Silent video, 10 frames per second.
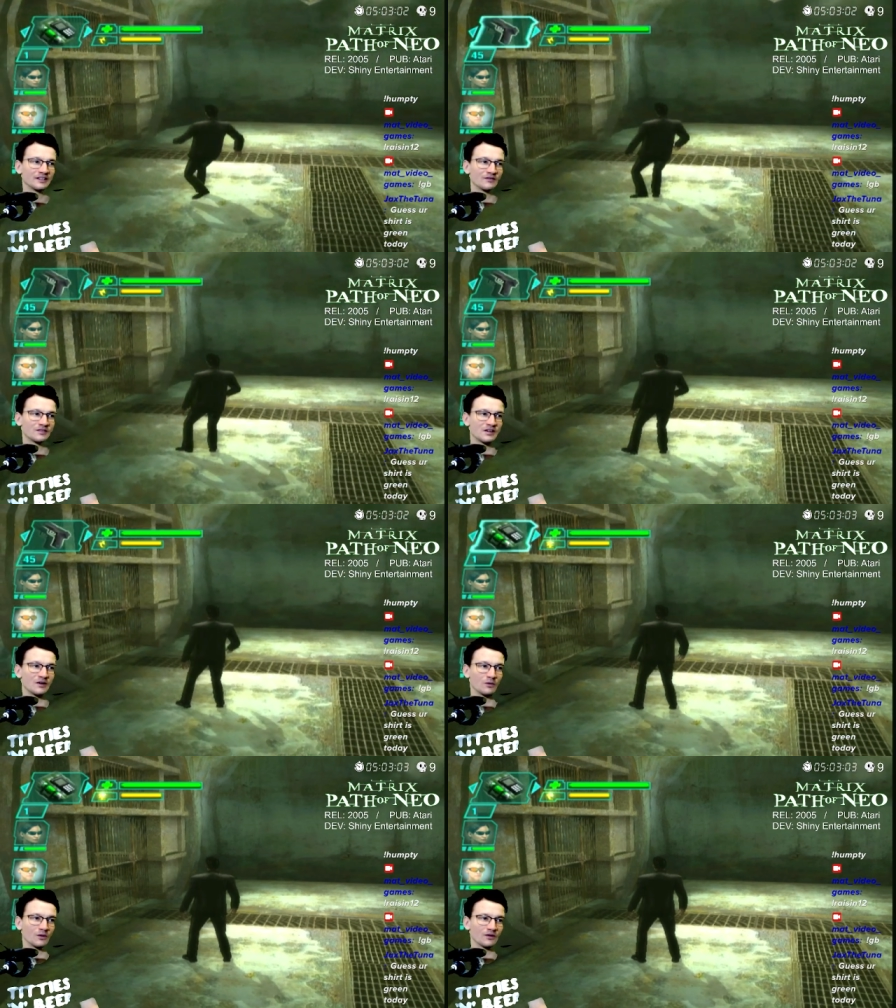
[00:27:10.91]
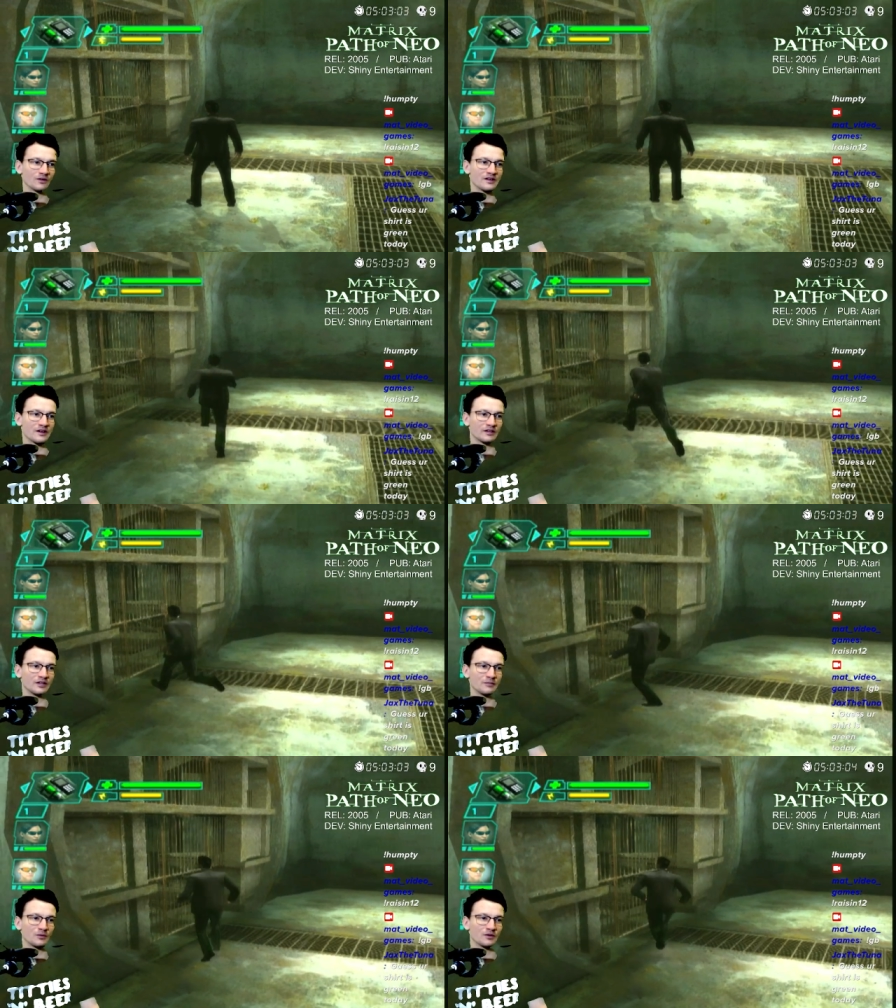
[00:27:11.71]
It's not worth... Not
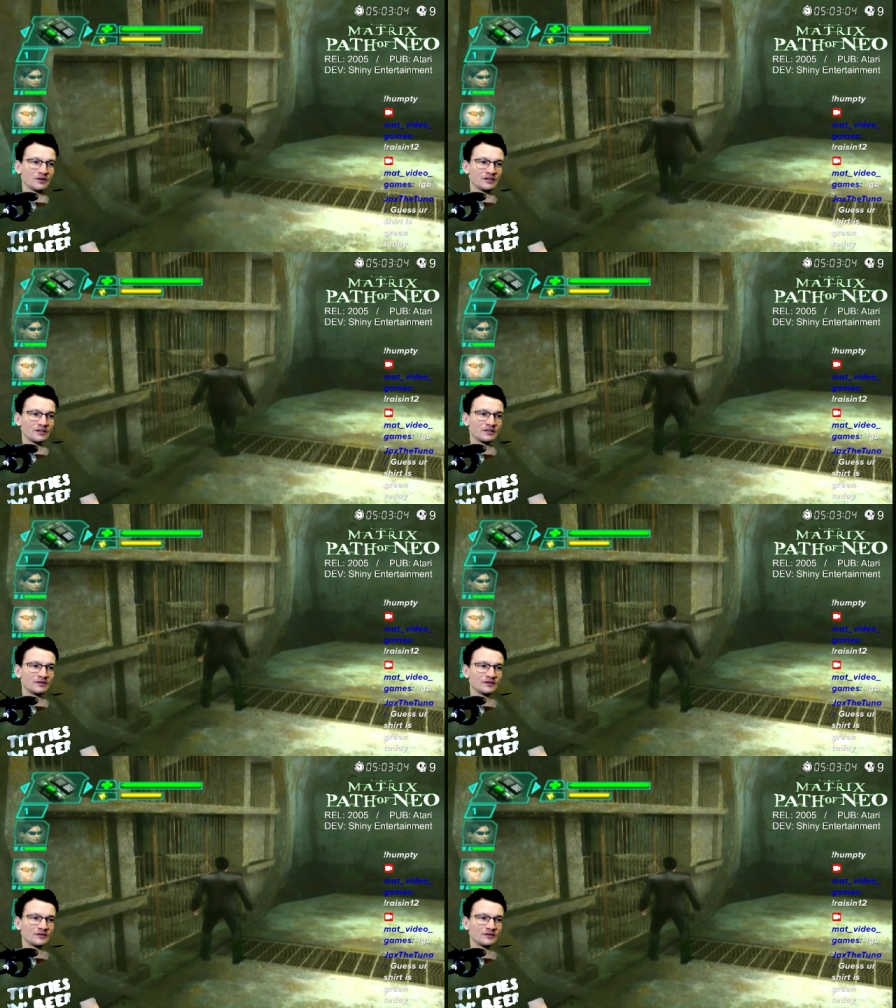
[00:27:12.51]
clip-worthy, you know?